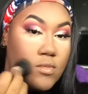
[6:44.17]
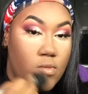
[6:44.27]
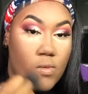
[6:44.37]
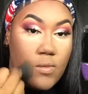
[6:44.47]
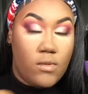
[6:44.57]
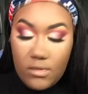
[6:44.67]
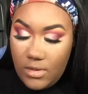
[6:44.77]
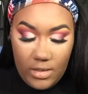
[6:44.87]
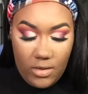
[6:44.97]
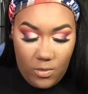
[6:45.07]
And then we're going
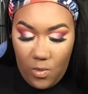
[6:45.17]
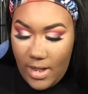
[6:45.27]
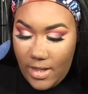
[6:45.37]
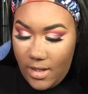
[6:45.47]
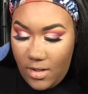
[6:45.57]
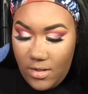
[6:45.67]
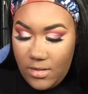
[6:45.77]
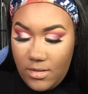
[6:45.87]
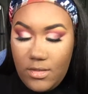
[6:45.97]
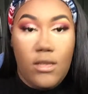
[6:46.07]
in with the Maybelline
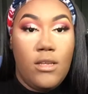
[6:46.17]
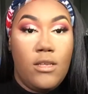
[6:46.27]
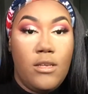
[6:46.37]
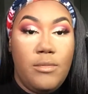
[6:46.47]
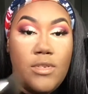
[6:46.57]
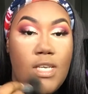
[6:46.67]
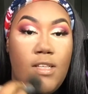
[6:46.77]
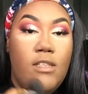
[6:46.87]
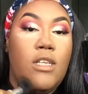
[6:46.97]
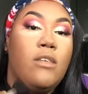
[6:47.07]
Fit Me setting
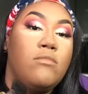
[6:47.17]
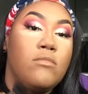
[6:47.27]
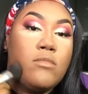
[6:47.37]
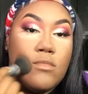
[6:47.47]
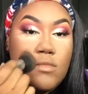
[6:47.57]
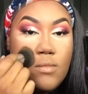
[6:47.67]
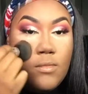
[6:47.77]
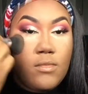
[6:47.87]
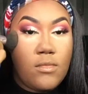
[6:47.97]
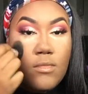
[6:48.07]
powder. This is the older
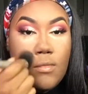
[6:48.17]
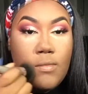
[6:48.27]
powder,